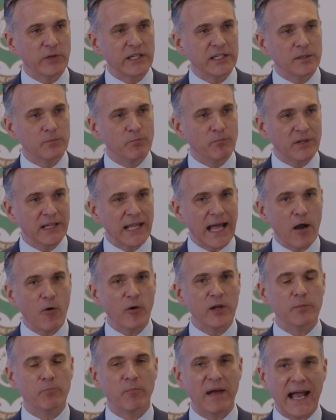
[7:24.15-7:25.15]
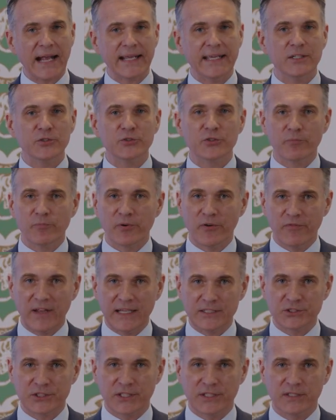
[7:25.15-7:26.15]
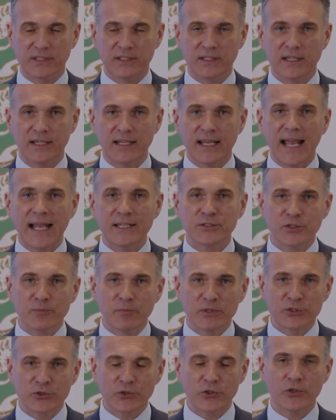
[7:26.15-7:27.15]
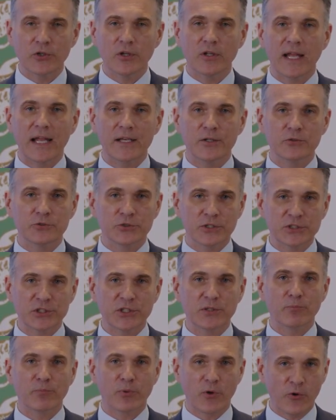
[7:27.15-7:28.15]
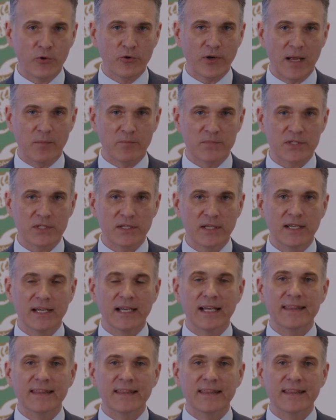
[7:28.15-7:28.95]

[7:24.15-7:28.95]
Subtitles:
We can plow it back into prevention and to maternal and nutrition programs.